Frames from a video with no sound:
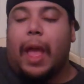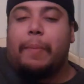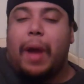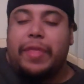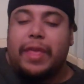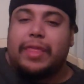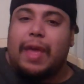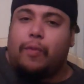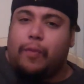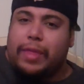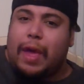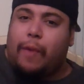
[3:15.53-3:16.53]
but I think
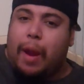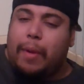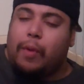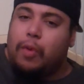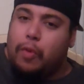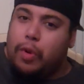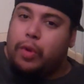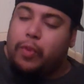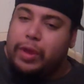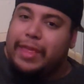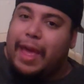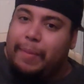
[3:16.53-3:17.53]
that Ryback would
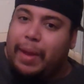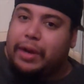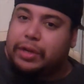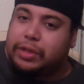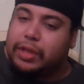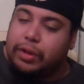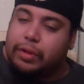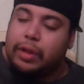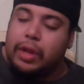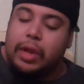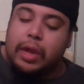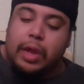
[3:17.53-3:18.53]
win that match
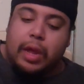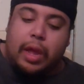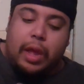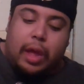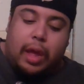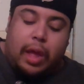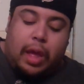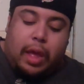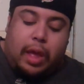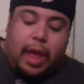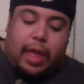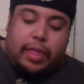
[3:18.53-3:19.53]
still.
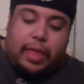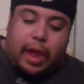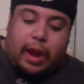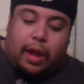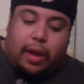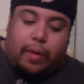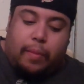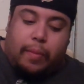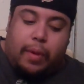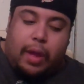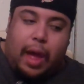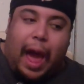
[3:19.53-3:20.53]
And then
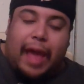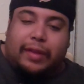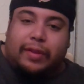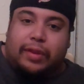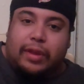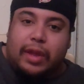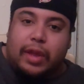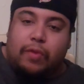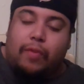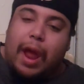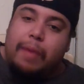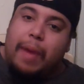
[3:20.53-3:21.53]
I see
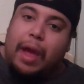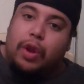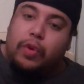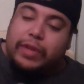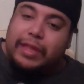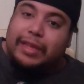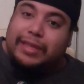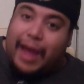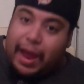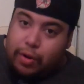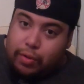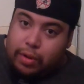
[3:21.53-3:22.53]
Ryback losing the
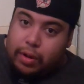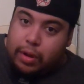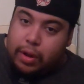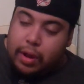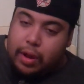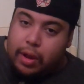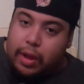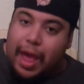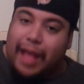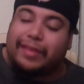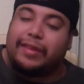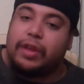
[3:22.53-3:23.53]
title
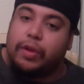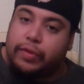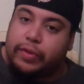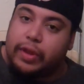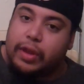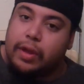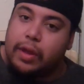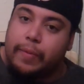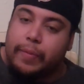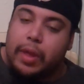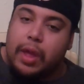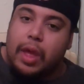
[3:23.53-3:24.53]
at TLC
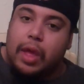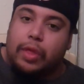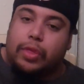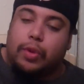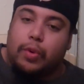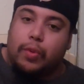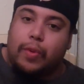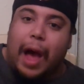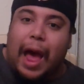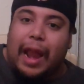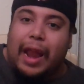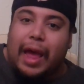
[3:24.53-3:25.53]
through
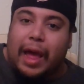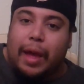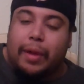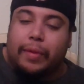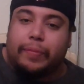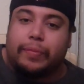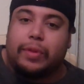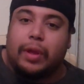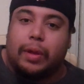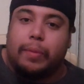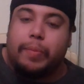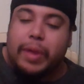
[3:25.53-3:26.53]
a la the
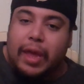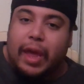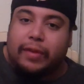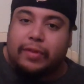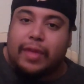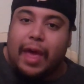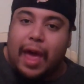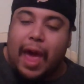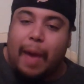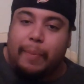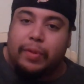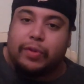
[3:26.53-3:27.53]
BS that
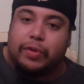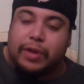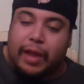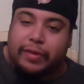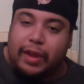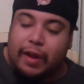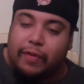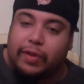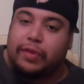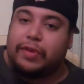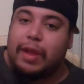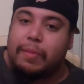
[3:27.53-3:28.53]
happened. So John Cena
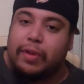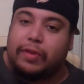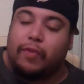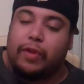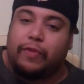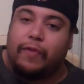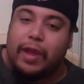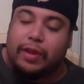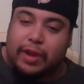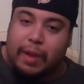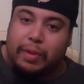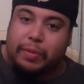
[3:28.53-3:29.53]
versus Sheamus, once
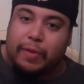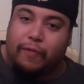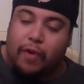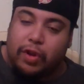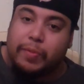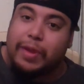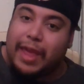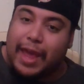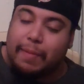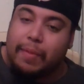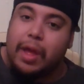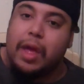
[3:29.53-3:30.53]
Sheamus first
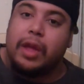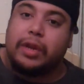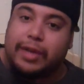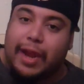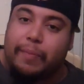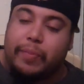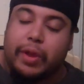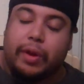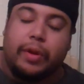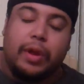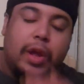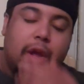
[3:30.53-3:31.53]
became champion,